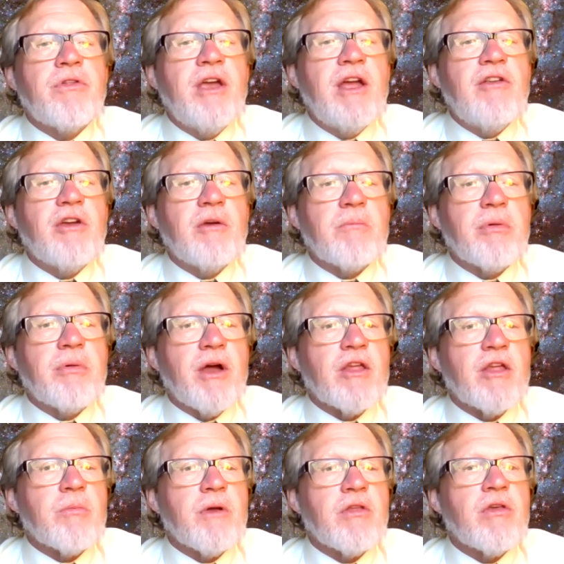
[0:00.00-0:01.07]
teaching
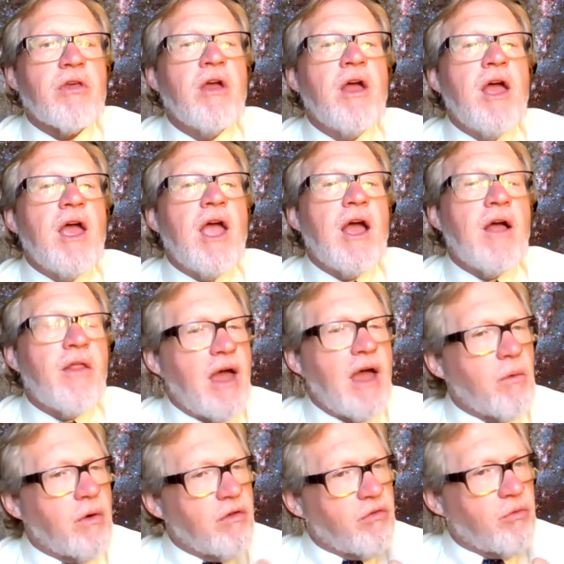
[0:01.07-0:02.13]
placements and
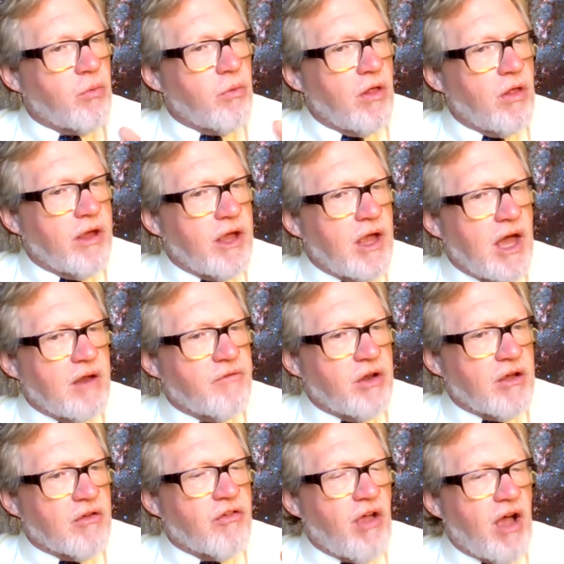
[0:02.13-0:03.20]
that was really kind of
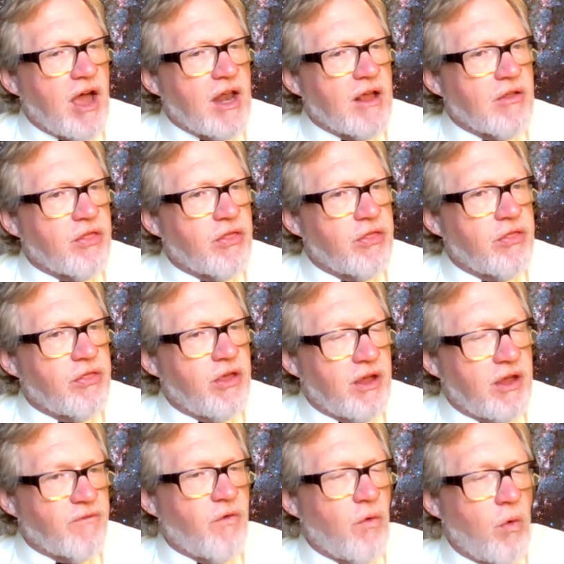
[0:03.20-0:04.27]
an exciting
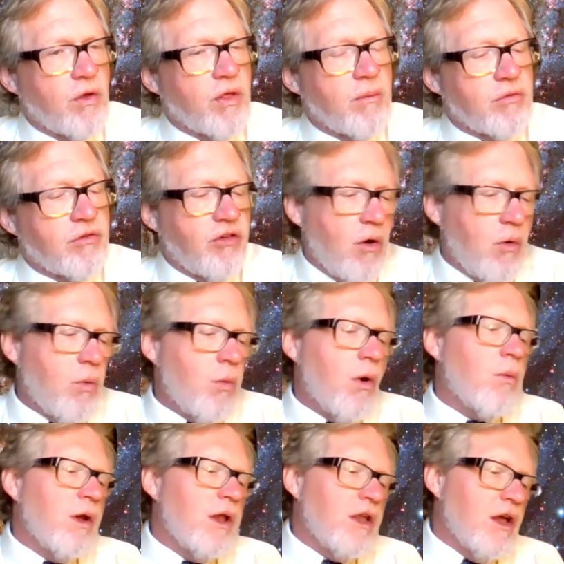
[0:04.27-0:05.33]
thing for them so
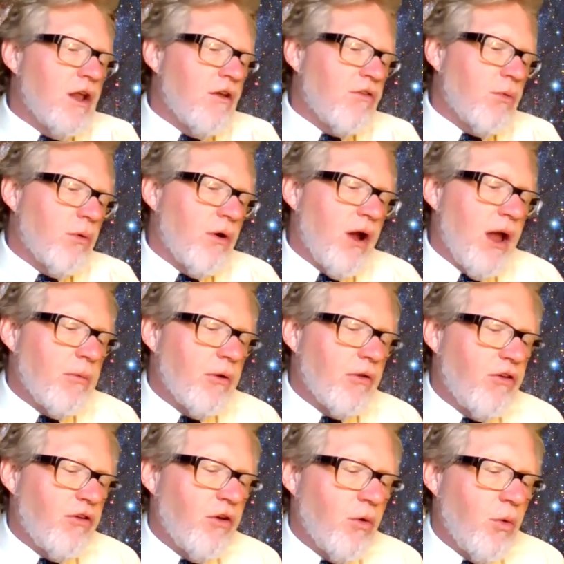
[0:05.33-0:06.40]
what we did is we were able
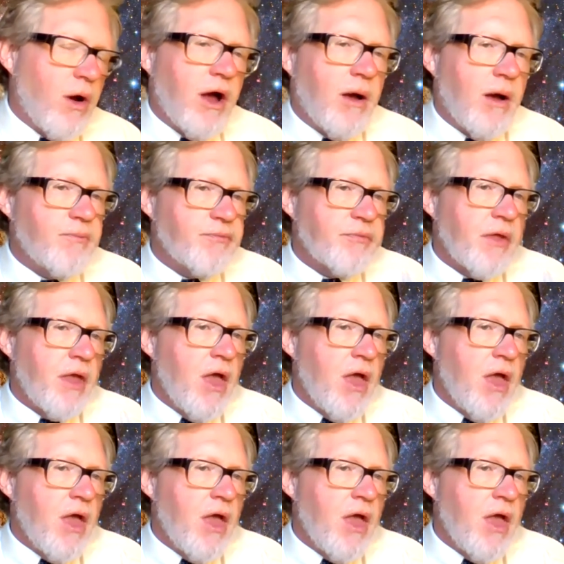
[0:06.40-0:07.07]
to um,